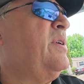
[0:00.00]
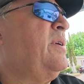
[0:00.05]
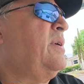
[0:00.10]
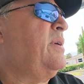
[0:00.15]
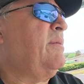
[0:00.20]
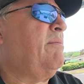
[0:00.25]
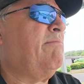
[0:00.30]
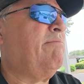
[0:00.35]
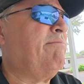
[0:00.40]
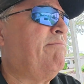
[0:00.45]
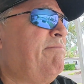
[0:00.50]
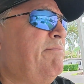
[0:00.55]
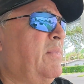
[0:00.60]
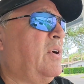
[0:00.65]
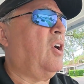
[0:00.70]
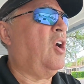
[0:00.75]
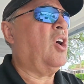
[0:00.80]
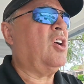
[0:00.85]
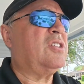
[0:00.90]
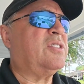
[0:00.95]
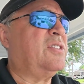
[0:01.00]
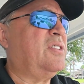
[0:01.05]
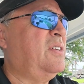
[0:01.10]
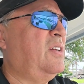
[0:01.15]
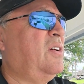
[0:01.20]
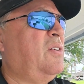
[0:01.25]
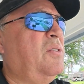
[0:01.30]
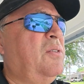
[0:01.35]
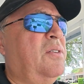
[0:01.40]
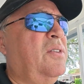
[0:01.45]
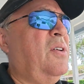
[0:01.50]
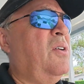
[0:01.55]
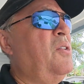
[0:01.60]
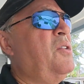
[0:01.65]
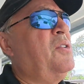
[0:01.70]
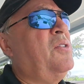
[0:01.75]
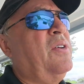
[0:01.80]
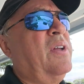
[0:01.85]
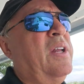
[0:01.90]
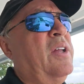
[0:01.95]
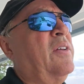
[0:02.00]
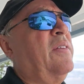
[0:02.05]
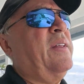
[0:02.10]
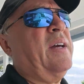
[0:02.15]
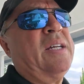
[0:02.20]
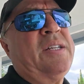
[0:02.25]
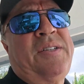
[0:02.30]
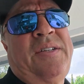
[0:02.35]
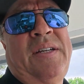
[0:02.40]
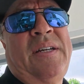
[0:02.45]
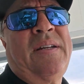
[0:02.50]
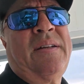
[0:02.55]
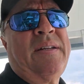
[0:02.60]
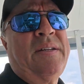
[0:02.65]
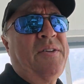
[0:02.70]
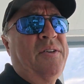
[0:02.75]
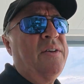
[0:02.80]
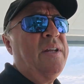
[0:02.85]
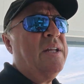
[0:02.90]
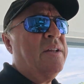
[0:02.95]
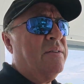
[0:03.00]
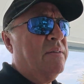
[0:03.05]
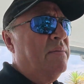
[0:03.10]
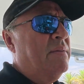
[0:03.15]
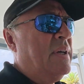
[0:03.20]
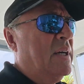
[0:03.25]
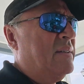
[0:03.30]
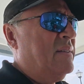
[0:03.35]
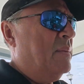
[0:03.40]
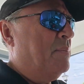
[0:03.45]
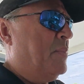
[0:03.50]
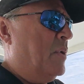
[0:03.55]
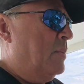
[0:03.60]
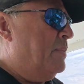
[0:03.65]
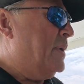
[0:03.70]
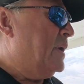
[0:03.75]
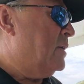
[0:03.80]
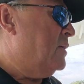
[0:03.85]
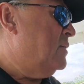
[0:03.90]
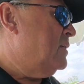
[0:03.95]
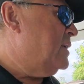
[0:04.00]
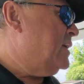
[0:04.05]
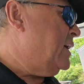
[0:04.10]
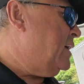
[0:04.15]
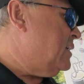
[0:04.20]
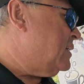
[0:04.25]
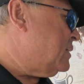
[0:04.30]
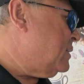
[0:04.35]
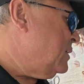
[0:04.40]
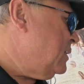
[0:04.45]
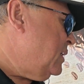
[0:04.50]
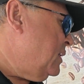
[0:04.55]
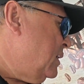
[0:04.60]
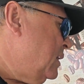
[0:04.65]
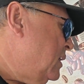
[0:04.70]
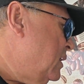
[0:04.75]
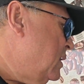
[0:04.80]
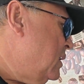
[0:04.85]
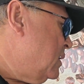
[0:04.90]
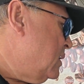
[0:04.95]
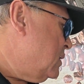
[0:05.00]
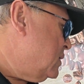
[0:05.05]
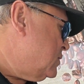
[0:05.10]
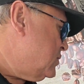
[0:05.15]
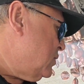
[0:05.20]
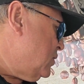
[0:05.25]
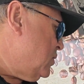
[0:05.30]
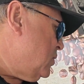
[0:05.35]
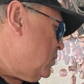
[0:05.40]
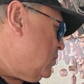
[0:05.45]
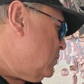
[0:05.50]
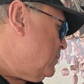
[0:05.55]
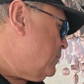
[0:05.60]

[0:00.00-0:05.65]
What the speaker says: the OXO. No, don't use any of that shit. That's a proper container. So